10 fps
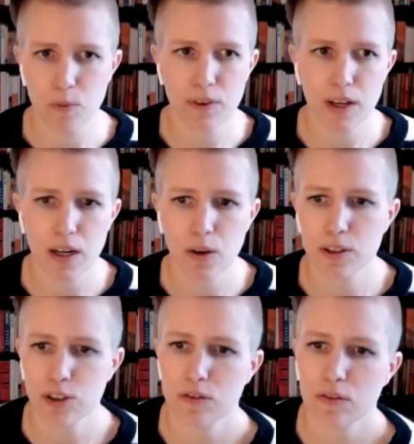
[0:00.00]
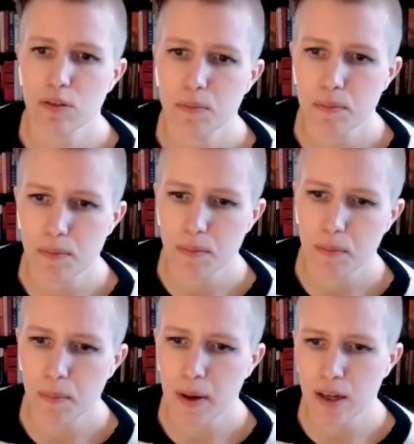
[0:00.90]
We've got a question from
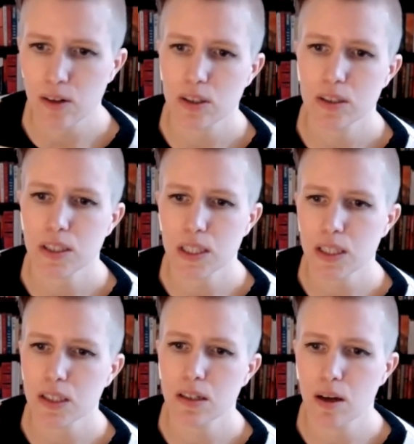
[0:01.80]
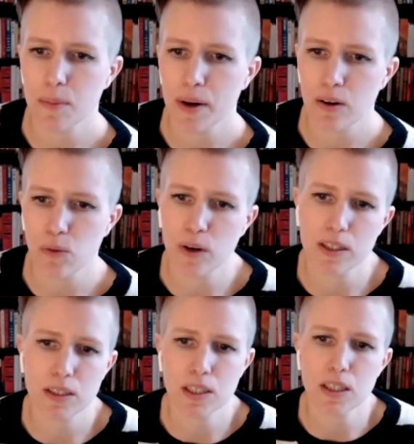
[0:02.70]
Michael Steele about what
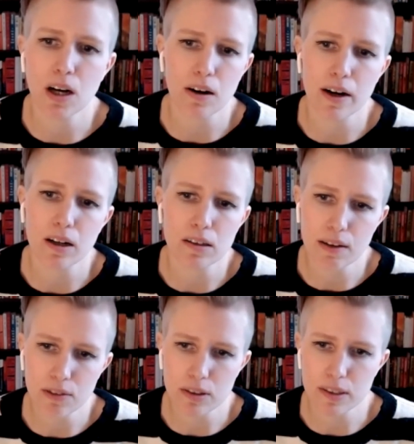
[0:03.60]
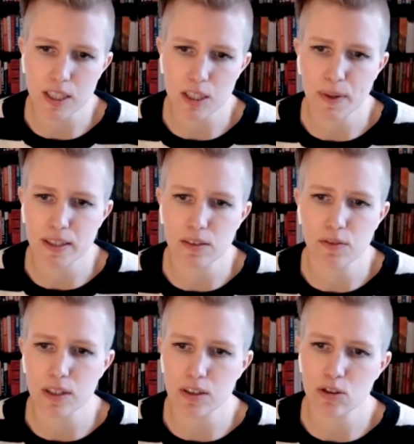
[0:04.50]
TRL level is expected
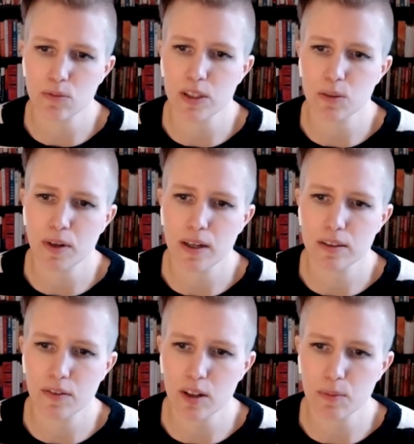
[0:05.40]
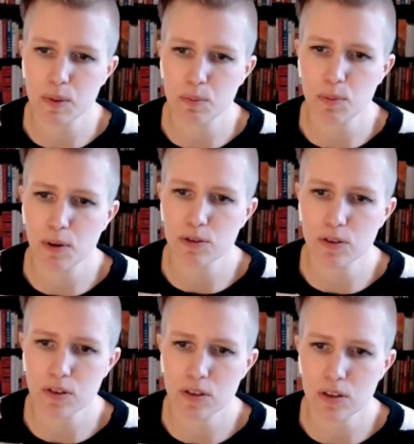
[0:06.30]
for instrument development
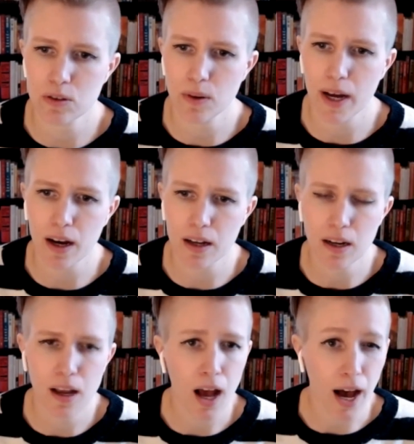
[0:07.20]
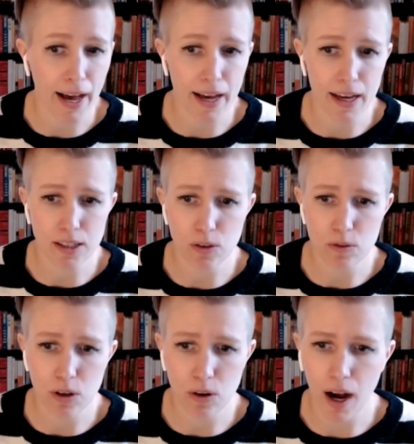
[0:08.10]
proposals to Aeon. I don't
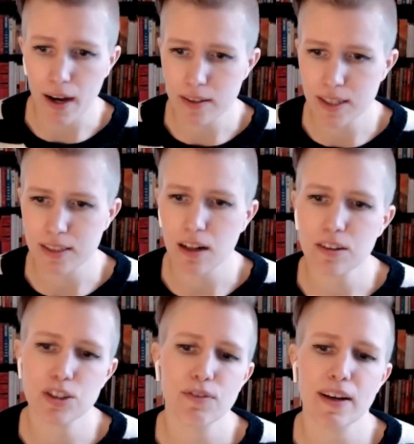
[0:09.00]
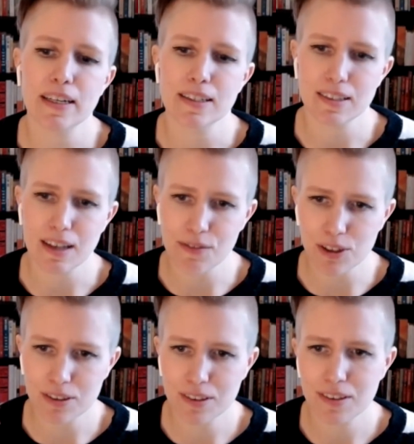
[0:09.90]
know, technology readiness level.